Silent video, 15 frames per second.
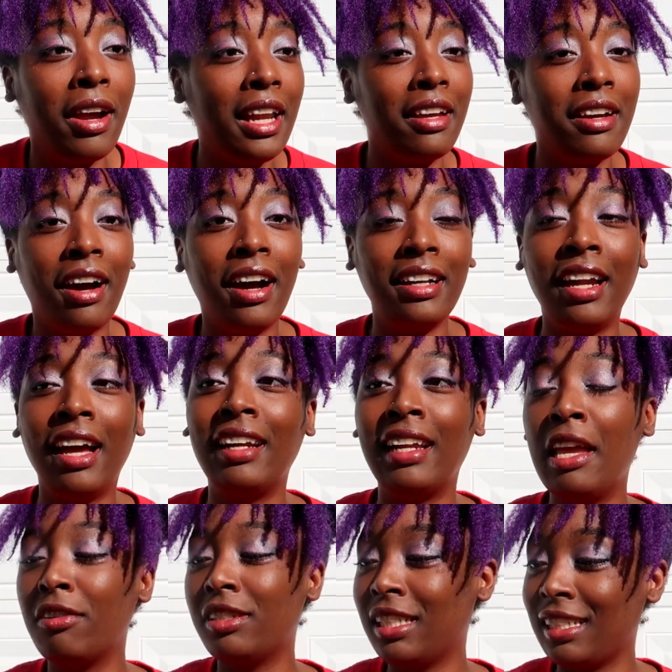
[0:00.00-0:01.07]
credit card, nothing.
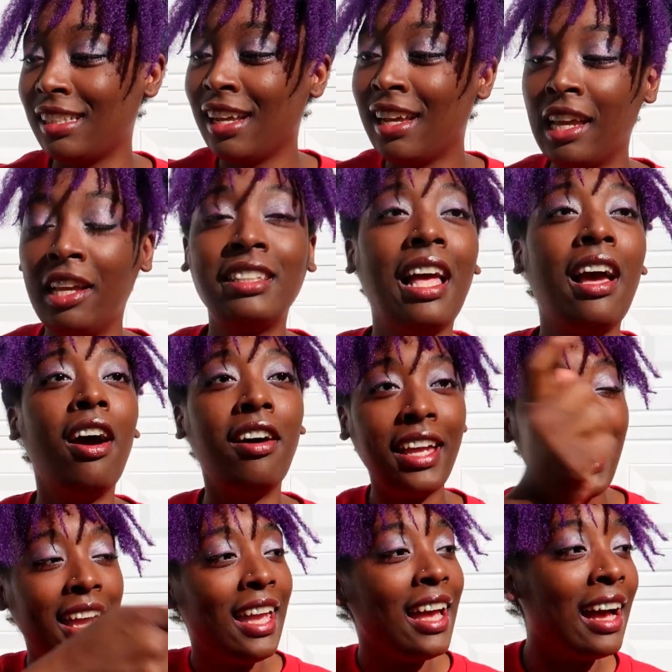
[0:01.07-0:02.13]
He was just, he was like,
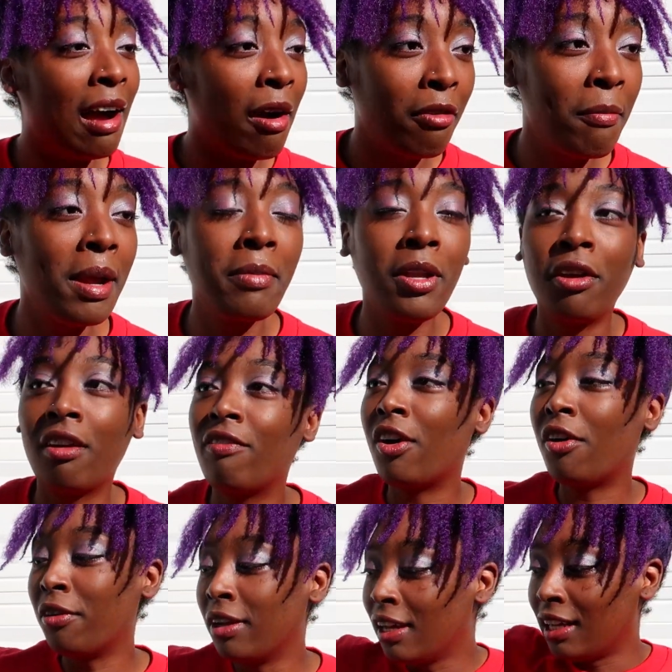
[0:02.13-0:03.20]
okay, yeah, I remember you on the
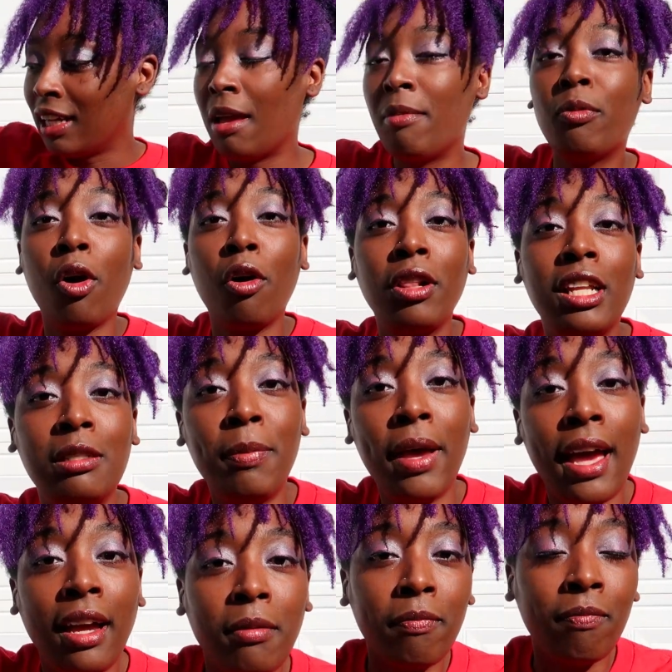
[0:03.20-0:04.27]
phone. Let me roll this
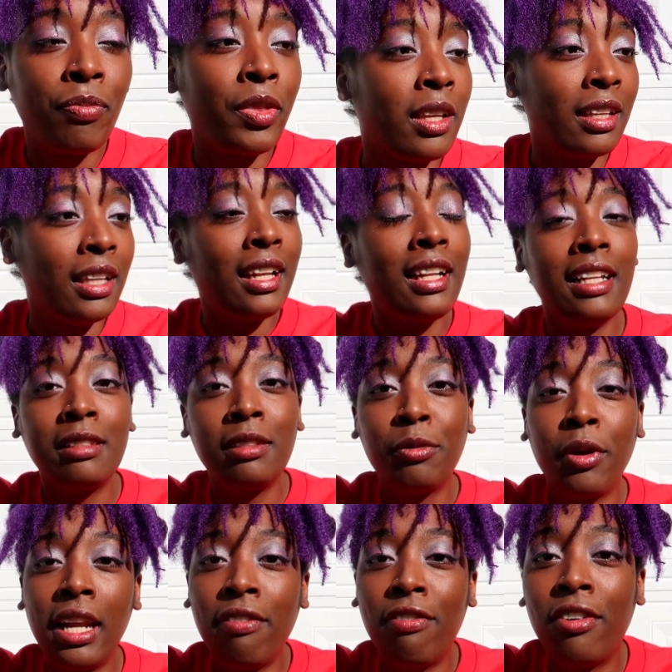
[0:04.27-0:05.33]
back, get this
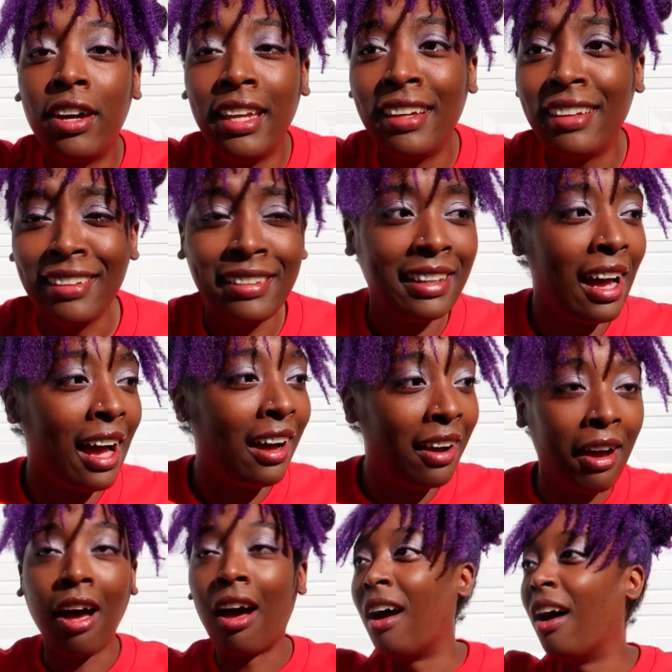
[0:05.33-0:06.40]
ready for you.
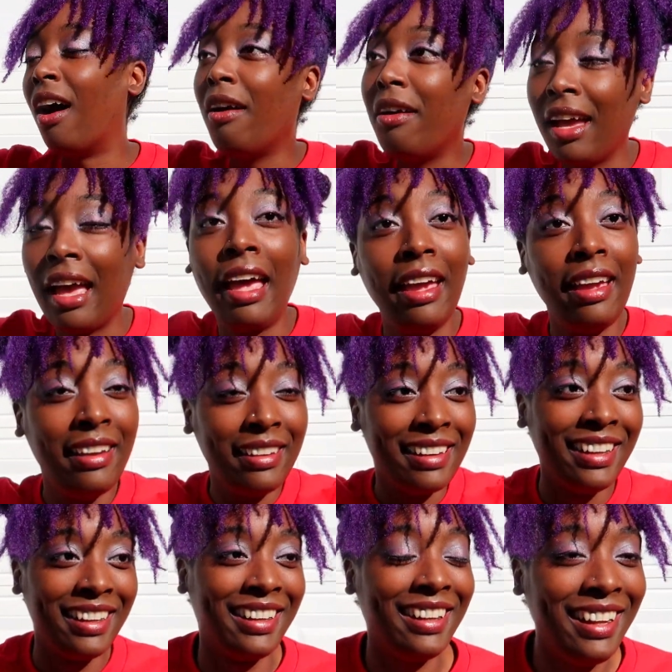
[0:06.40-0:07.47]

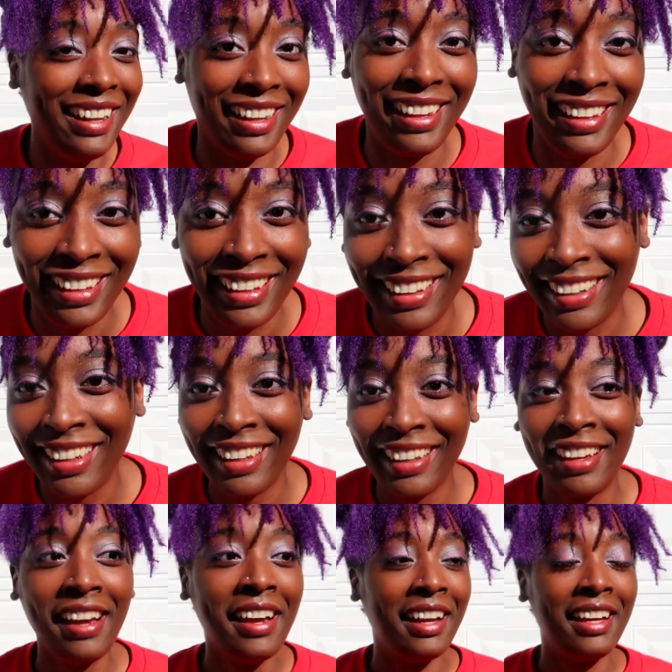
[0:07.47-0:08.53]
Okay.
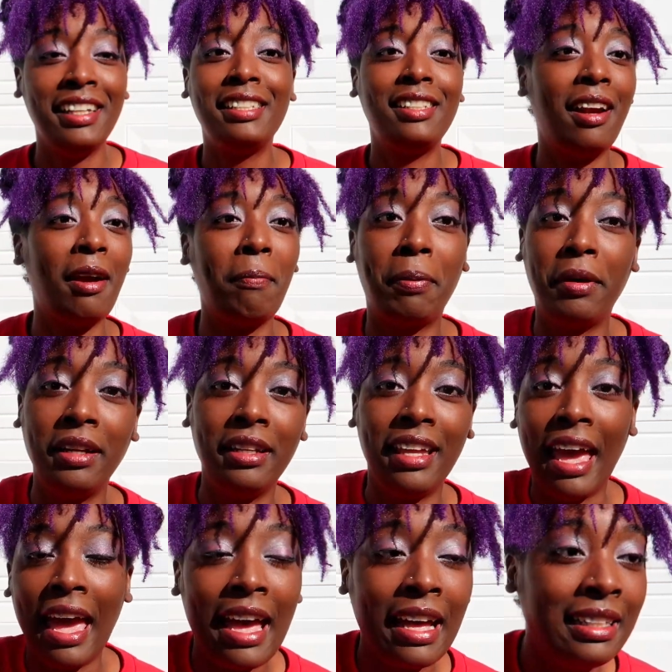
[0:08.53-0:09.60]
You start putting
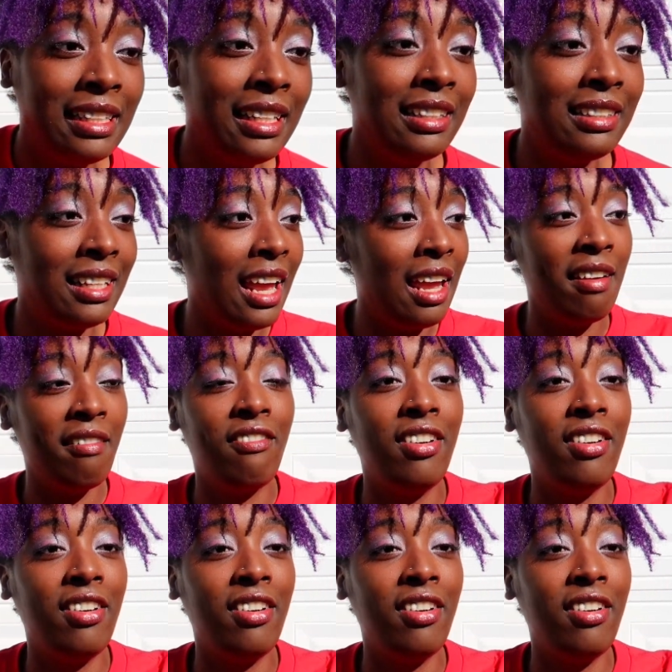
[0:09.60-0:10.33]
gas in the tank,